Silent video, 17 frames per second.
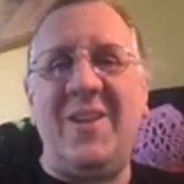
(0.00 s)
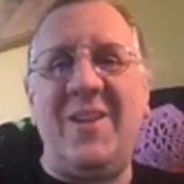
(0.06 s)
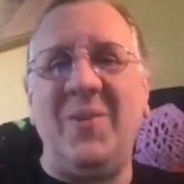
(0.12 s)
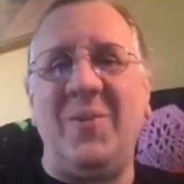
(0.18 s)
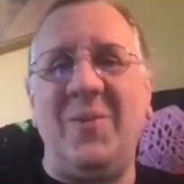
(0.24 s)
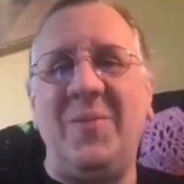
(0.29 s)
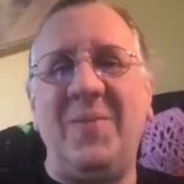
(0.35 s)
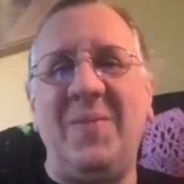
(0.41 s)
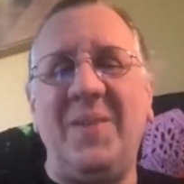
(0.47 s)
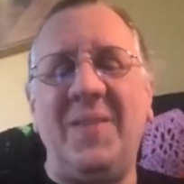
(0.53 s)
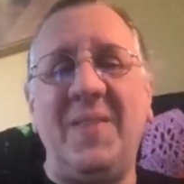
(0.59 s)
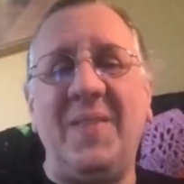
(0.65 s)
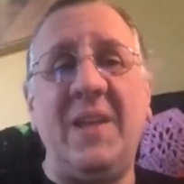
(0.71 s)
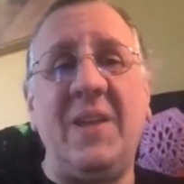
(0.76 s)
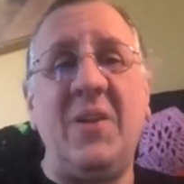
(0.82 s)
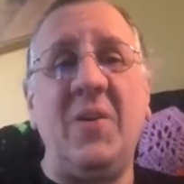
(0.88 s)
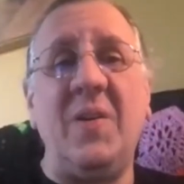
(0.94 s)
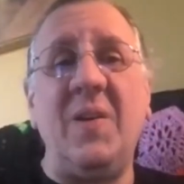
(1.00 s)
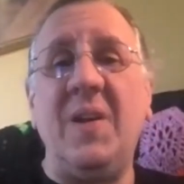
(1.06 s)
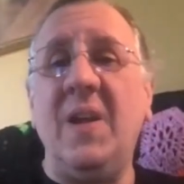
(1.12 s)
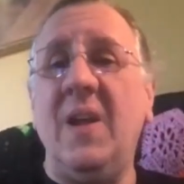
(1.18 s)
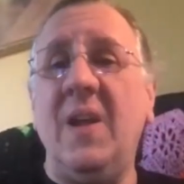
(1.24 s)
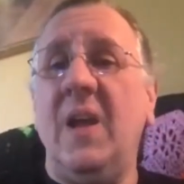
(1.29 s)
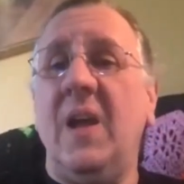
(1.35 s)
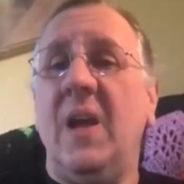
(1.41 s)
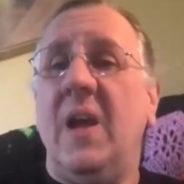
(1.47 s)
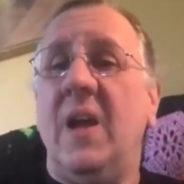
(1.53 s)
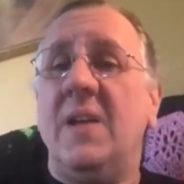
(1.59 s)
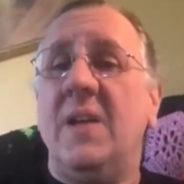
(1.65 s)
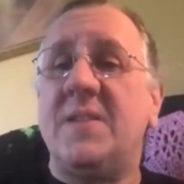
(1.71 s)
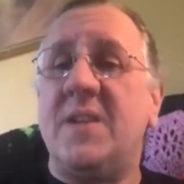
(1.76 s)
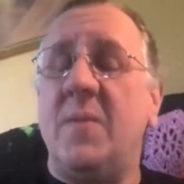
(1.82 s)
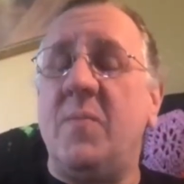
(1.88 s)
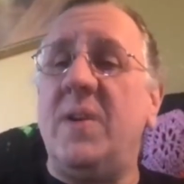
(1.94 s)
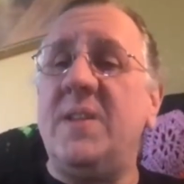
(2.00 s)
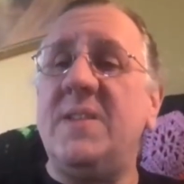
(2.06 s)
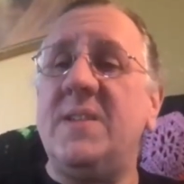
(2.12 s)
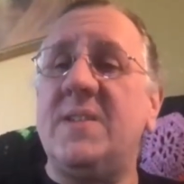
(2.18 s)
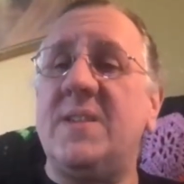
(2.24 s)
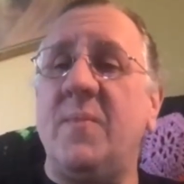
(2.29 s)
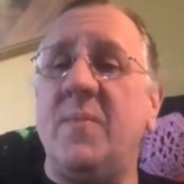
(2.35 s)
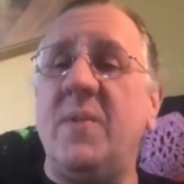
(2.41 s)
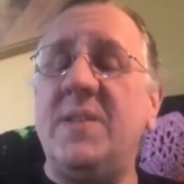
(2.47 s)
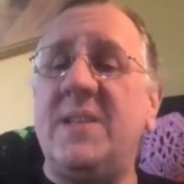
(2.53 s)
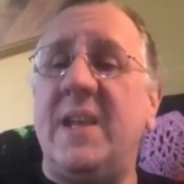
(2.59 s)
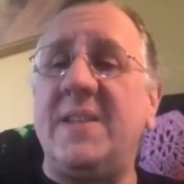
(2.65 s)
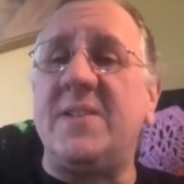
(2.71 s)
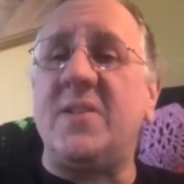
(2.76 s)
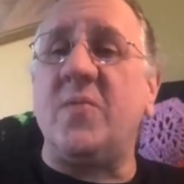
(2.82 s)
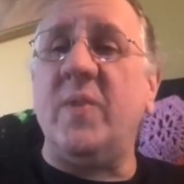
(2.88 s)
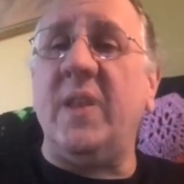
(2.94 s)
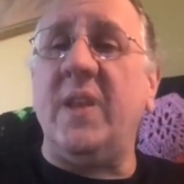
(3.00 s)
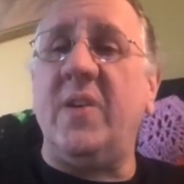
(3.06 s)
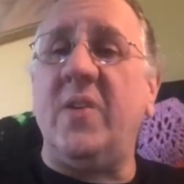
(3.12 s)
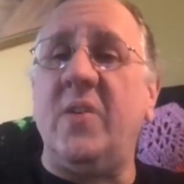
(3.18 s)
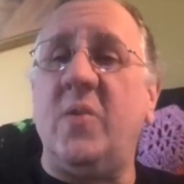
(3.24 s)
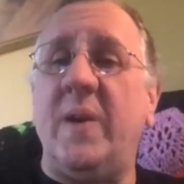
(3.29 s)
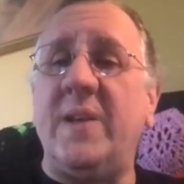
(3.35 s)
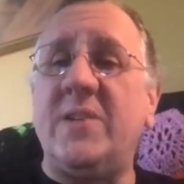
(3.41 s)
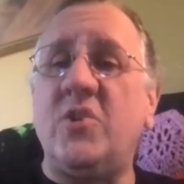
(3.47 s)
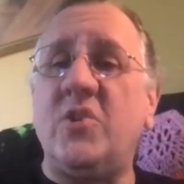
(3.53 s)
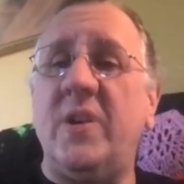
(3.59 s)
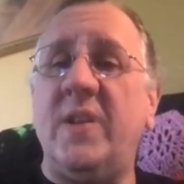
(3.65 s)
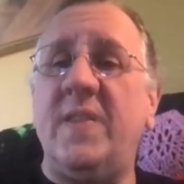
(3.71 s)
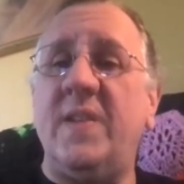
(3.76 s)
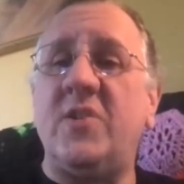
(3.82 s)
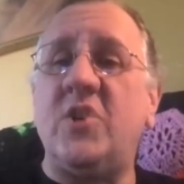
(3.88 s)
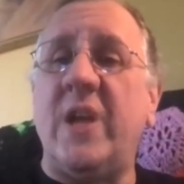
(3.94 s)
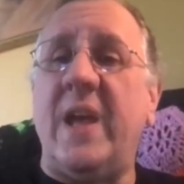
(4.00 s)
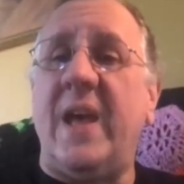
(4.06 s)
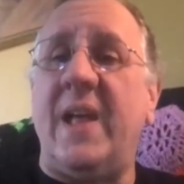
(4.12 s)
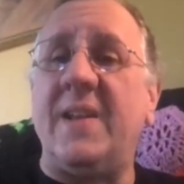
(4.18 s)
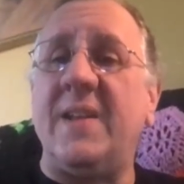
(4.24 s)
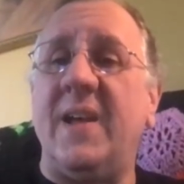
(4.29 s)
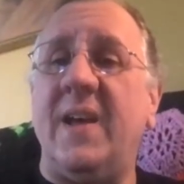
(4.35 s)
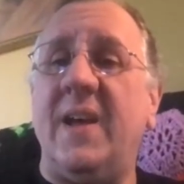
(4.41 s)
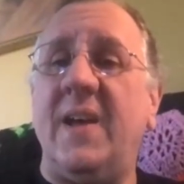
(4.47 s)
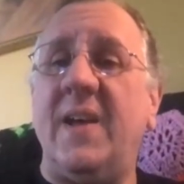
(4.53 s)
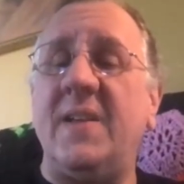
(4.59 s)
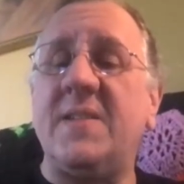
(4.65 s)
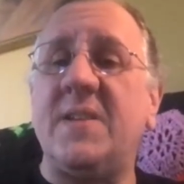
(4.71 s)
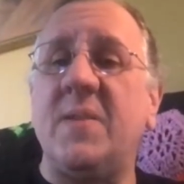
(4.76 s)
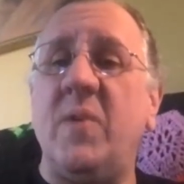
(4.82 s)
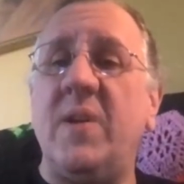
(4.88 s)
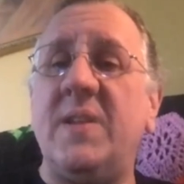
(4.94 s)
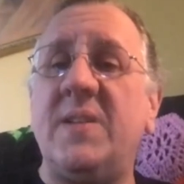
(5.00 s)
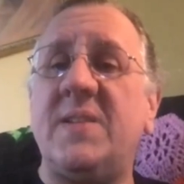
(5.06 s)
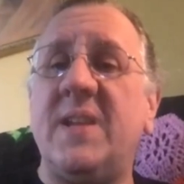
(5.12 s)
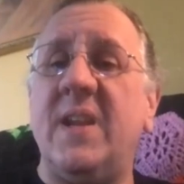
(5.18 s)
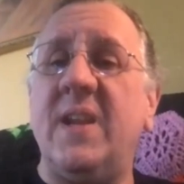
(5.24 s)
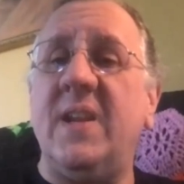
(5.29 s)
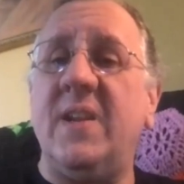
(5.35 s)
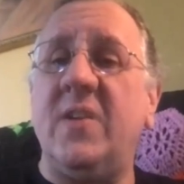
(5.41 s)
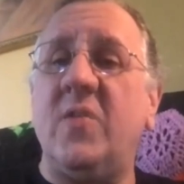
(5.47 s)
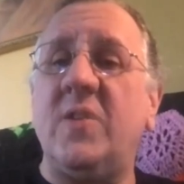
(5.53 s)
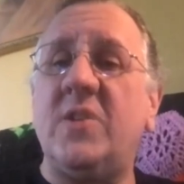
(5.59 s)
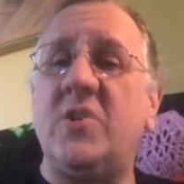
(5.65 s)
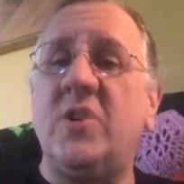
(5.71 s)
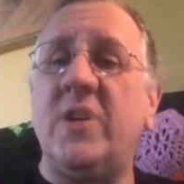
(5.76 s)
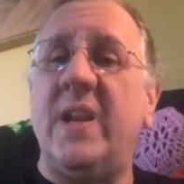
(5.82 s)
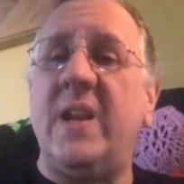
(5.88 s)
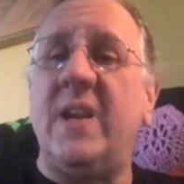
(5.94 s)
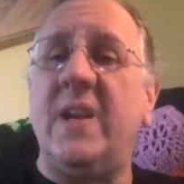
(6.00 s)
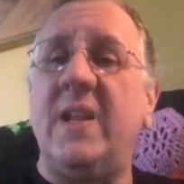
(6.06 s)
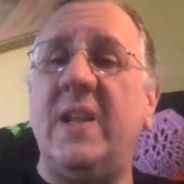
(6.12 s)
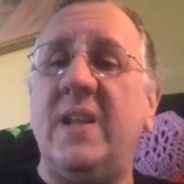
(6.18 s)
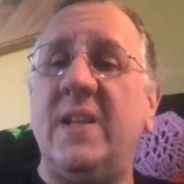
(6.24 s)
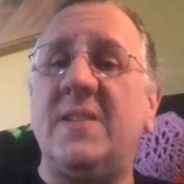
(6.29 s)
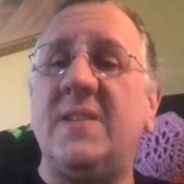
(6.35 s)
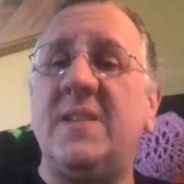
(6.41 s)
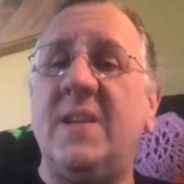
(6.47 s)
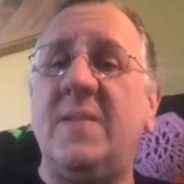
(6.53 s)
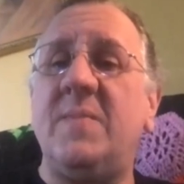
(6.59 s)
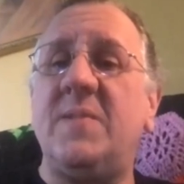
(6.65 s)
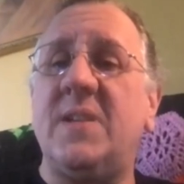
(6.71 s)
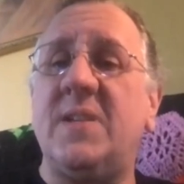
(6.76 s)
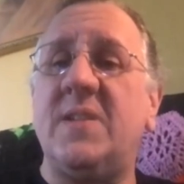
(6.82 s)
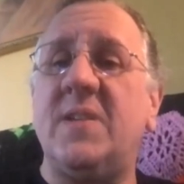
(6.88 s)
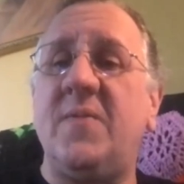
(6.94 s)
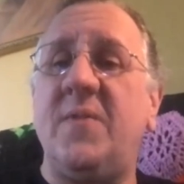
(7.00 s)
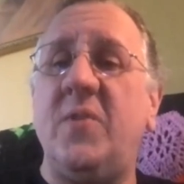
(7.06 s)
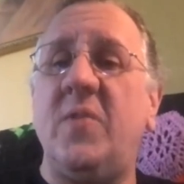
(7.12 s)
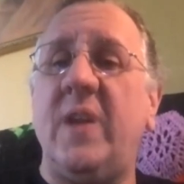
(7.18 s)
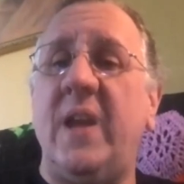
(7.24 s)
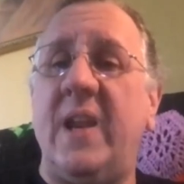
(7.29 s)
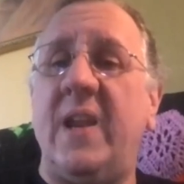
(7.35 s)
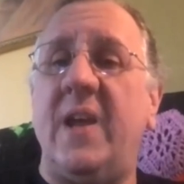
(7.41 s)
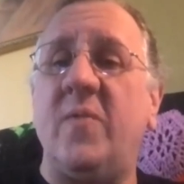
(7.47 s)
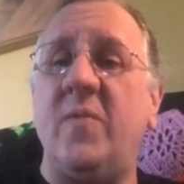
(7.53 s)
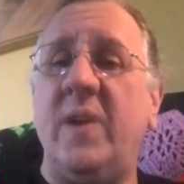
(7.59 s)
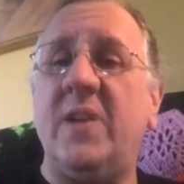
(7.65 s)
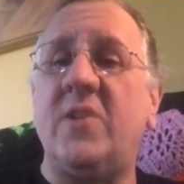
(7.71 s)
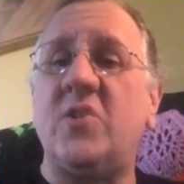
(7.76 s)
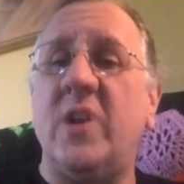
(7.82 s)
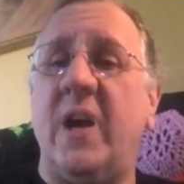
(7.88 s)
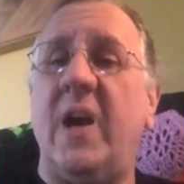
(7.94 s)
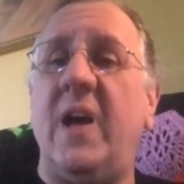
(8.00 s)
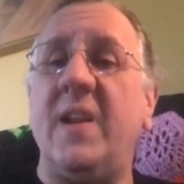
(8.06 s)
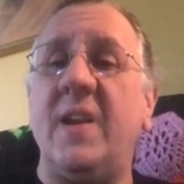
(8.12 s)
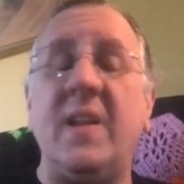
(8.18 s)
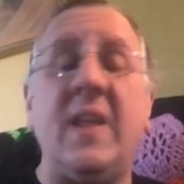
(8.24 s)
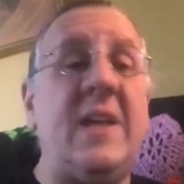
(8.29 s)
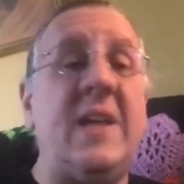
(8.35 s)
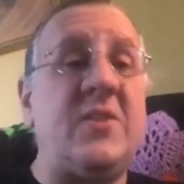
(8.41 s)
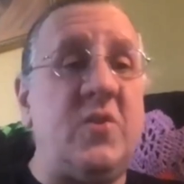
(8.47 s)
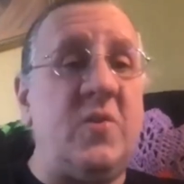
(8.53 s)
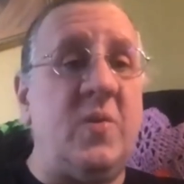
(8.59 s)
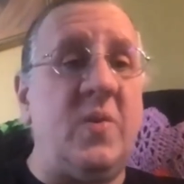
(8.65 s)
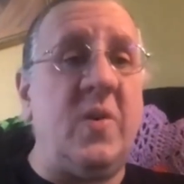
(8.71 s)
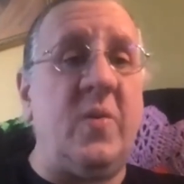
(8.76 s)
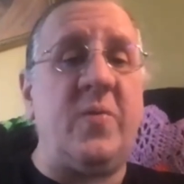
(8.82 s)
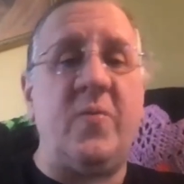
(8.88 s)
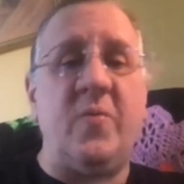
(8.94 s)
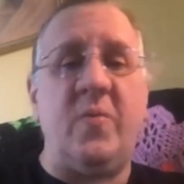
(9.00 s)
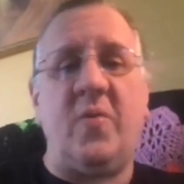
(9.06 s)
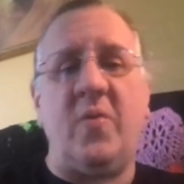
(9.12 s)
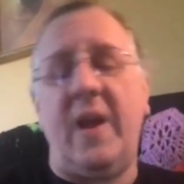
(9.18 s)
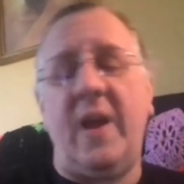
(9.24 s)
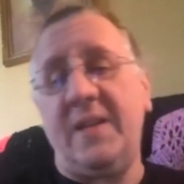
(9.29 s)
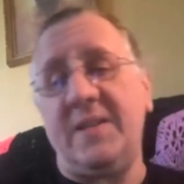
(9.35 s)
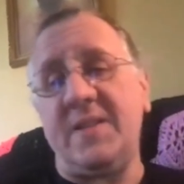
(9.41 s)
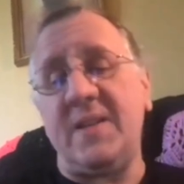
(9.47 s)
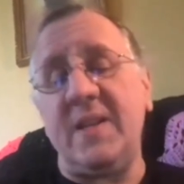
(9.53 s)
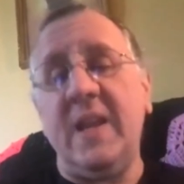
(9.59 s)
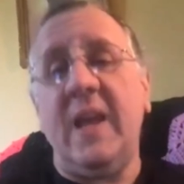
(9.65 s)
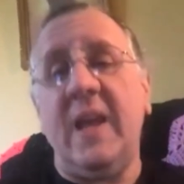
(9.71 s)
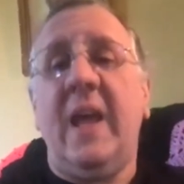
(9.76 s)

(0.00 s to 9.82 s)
you. Thank you. Someone's asked a really good question in the chat. Someone has said, in Christianity, it seems as if you cannot reach God unless you go through Christ.